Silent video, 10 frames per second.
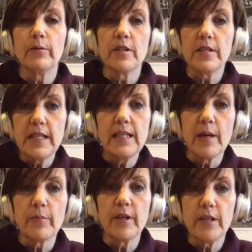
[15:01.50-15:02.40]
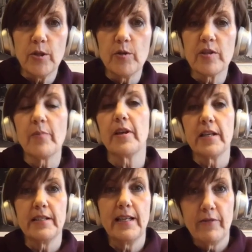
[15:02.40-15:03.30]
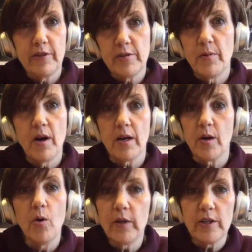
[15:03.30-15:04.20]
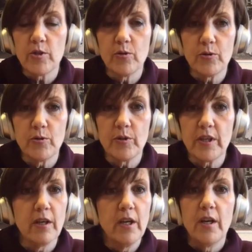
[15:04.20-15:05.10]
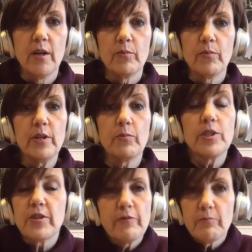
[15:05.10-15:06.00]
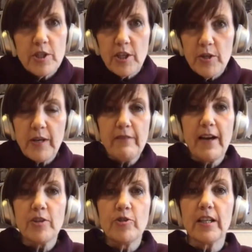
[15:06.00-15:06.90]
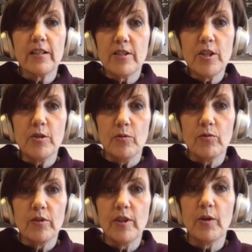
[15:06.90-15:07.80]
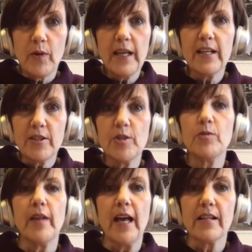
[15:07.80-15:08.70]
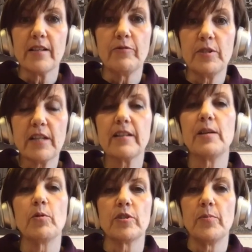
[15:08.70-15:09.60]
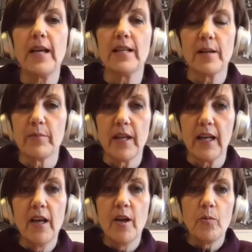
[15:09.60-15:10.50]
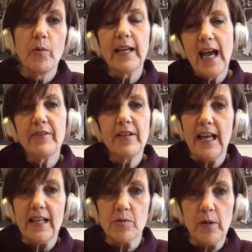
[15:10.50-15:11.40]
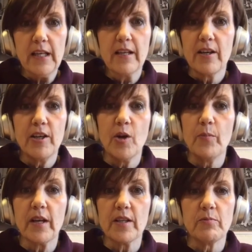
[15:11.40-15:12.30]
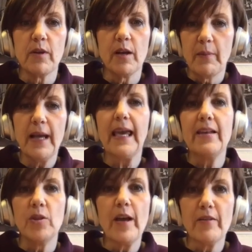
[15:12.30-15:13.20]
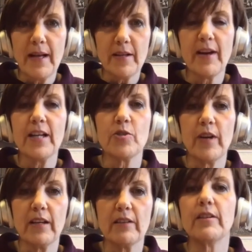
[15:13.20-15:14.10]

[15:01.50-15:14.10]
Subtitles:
to see something, do something, and deliver it to market all in short order, which a UK factory can do. We can do that. If we suddenly want to make something, we can have it next week, because it might get in the way of manufacturing,